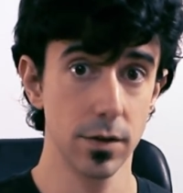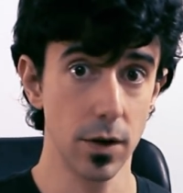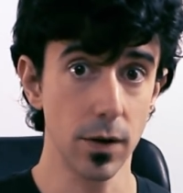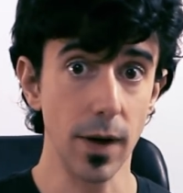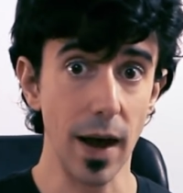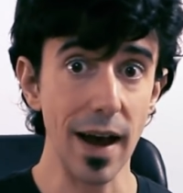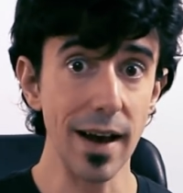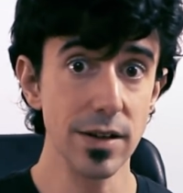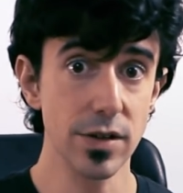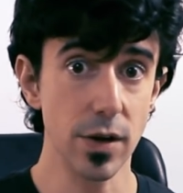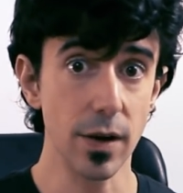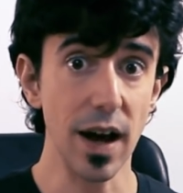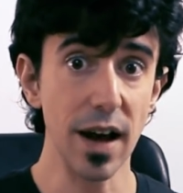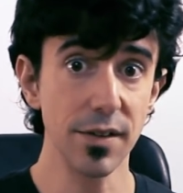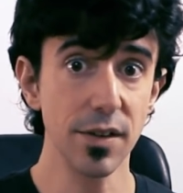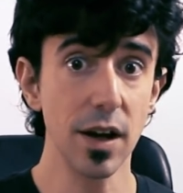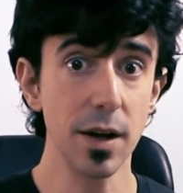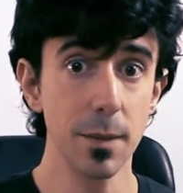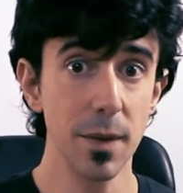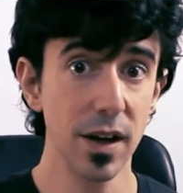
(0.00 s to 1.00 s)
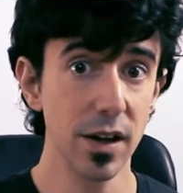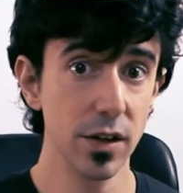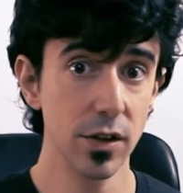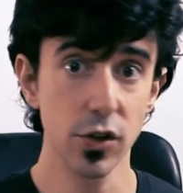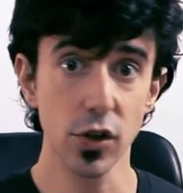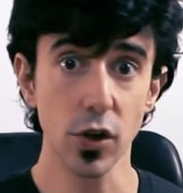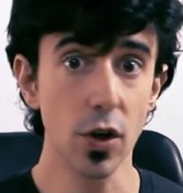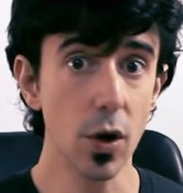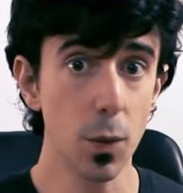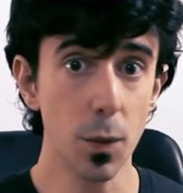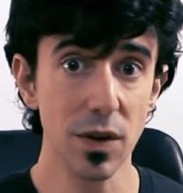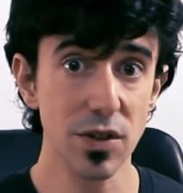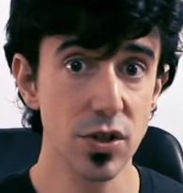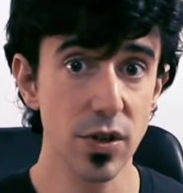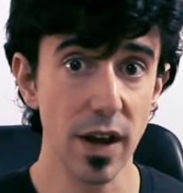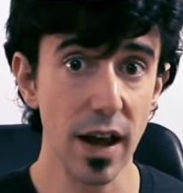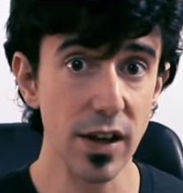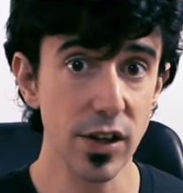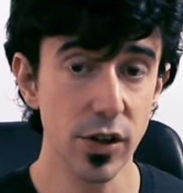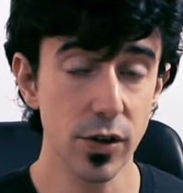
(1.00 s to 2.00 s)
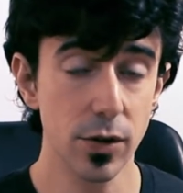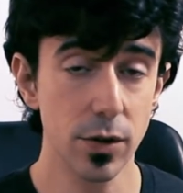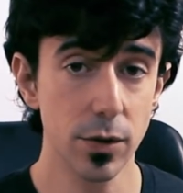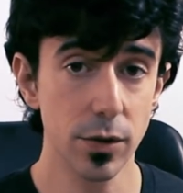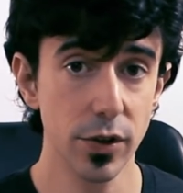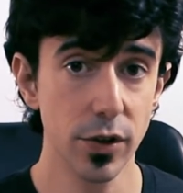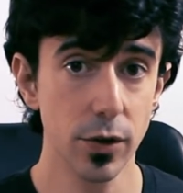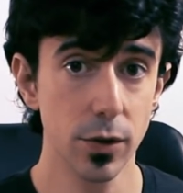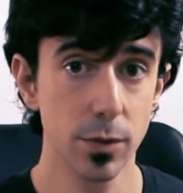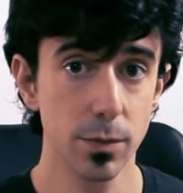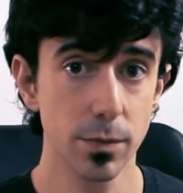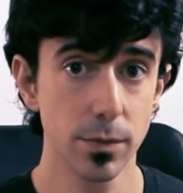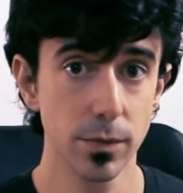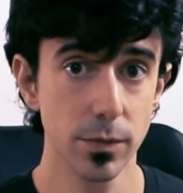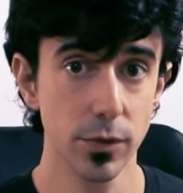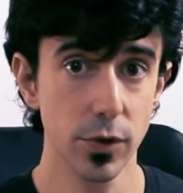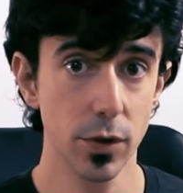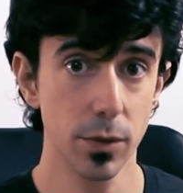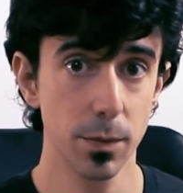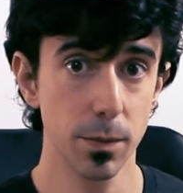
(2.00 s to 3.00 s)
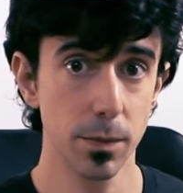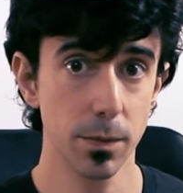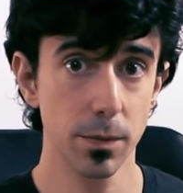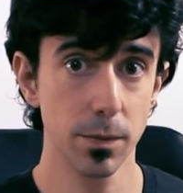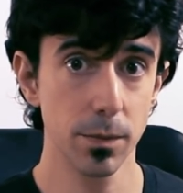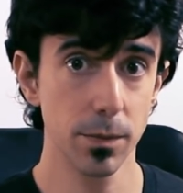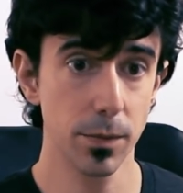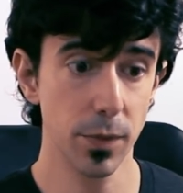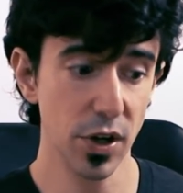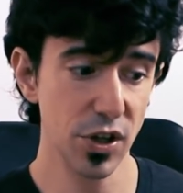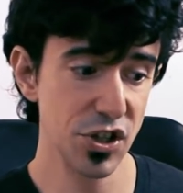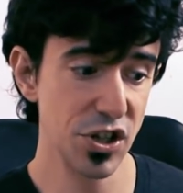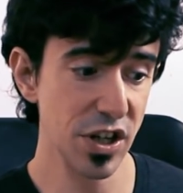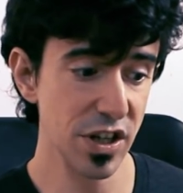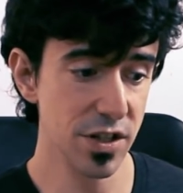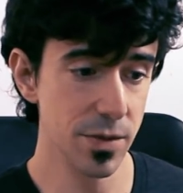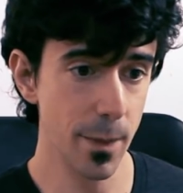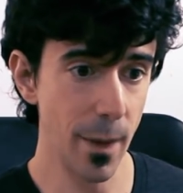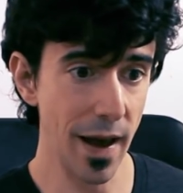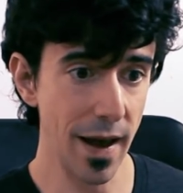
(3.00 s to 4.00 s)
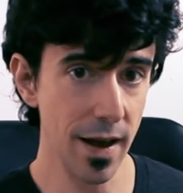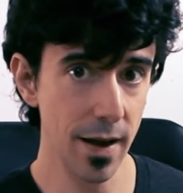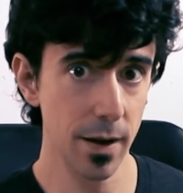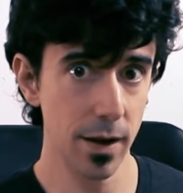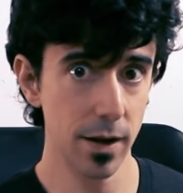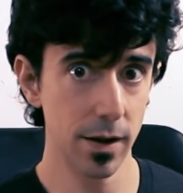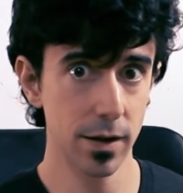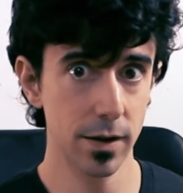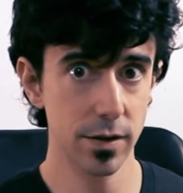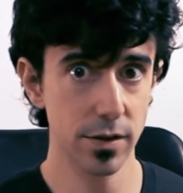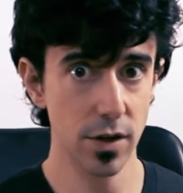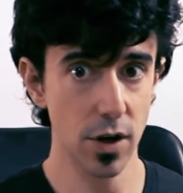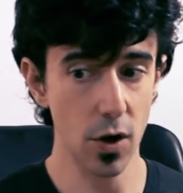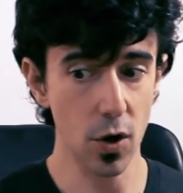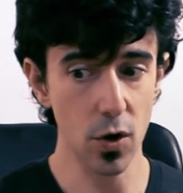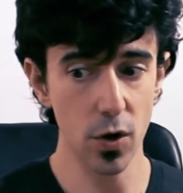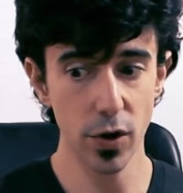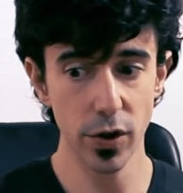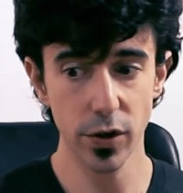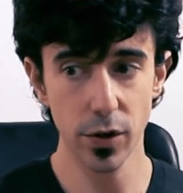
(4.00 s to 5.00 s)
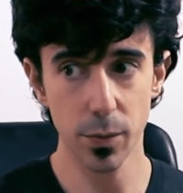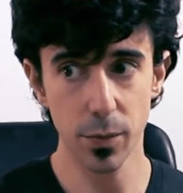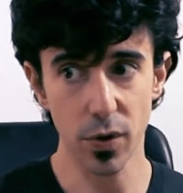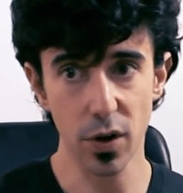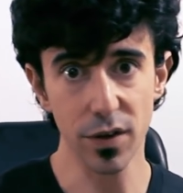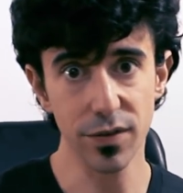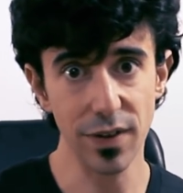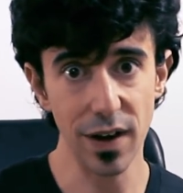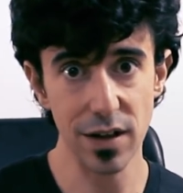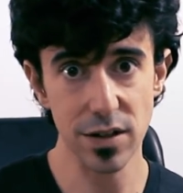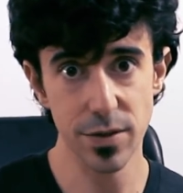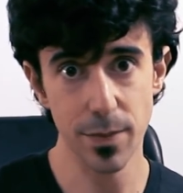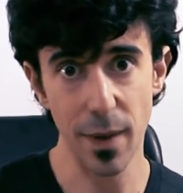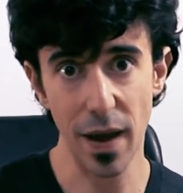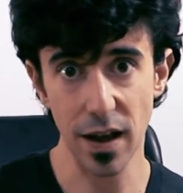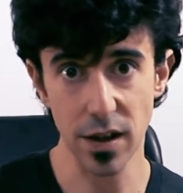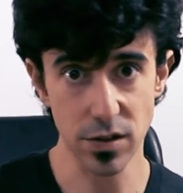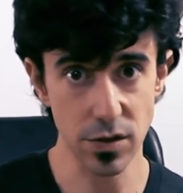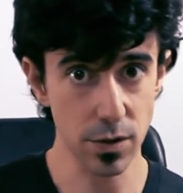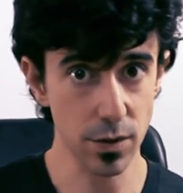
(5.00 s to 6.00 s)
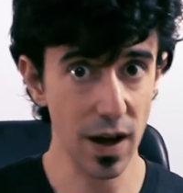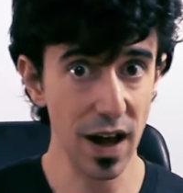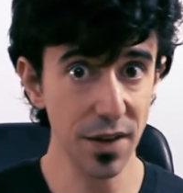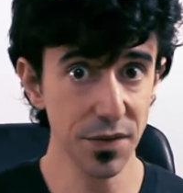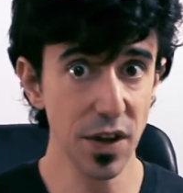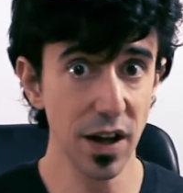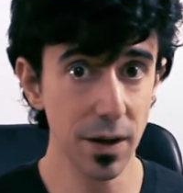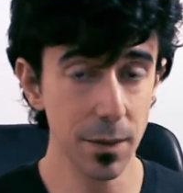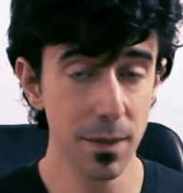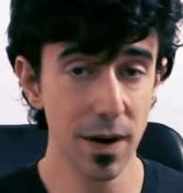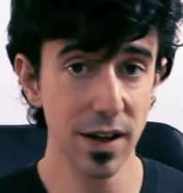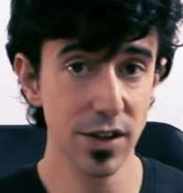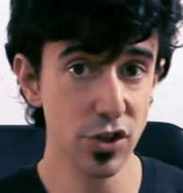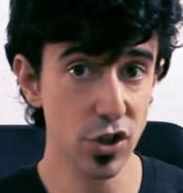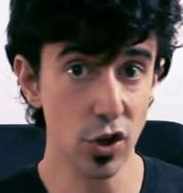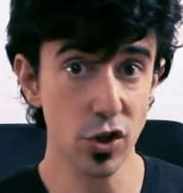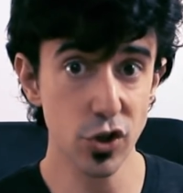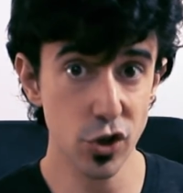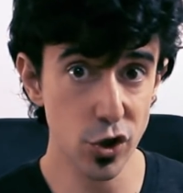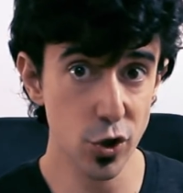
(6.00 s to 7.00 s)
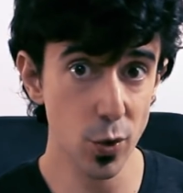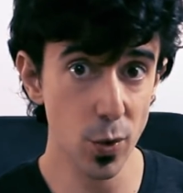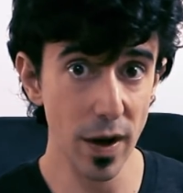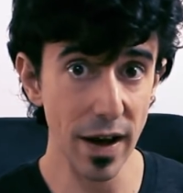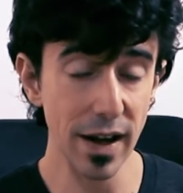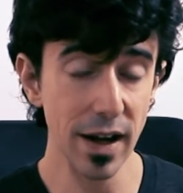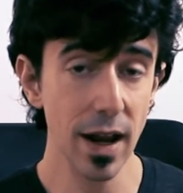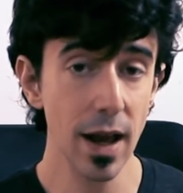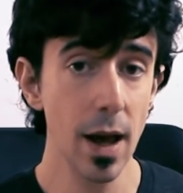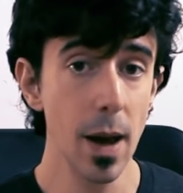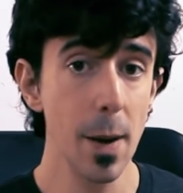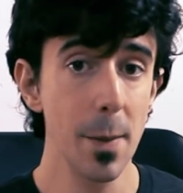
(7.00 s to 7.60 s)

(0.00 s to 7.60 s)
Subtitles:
Okay, so have that in mind. You don't want to get your butt cheek spanked or your profile spanked. So have that in mind, don't do it.